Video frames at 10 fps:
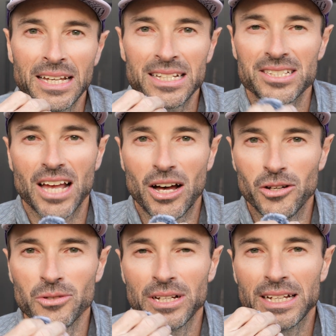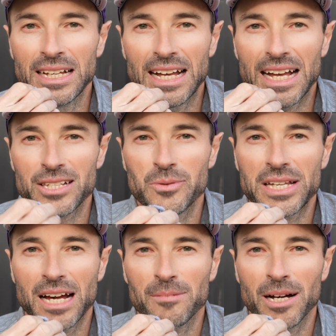So as we
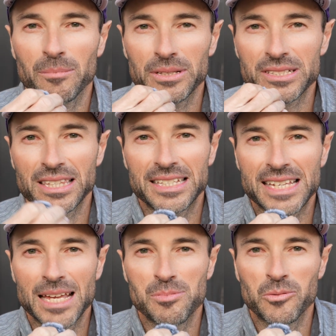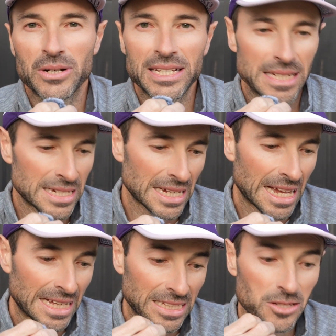come up to the taper week
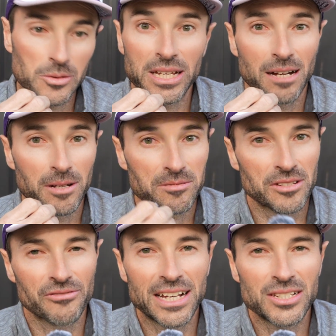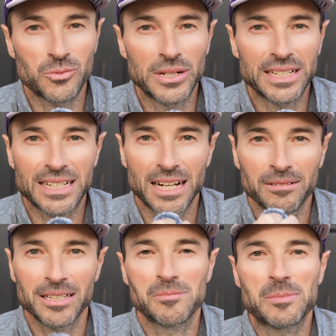and as we come up to race week,
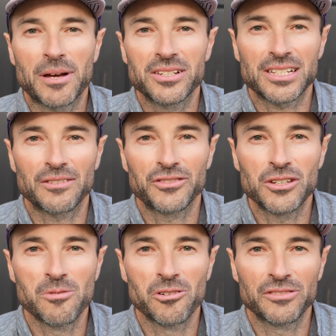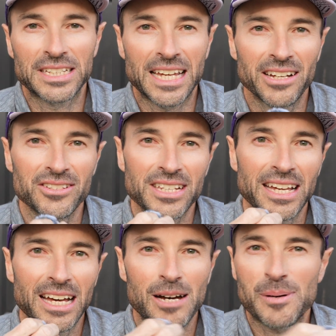I'm going to be posting a few more videos
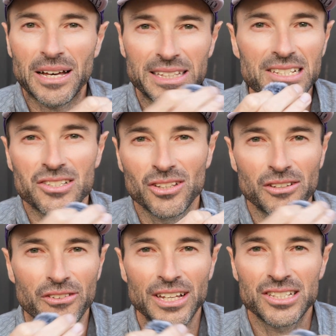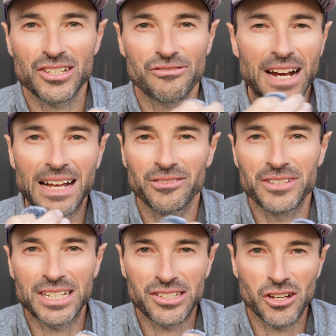about these sort of
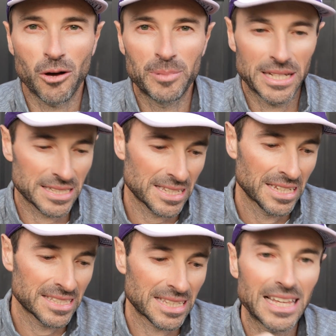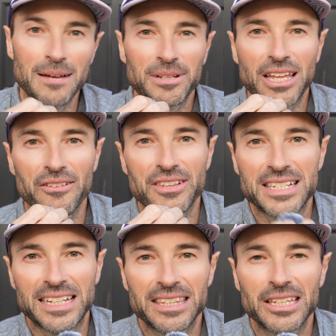surrounding topics. So let me know if
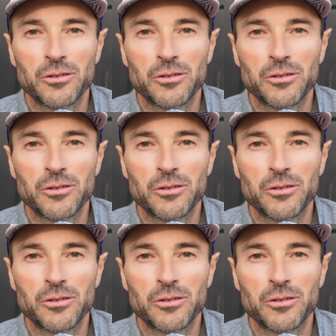there's anything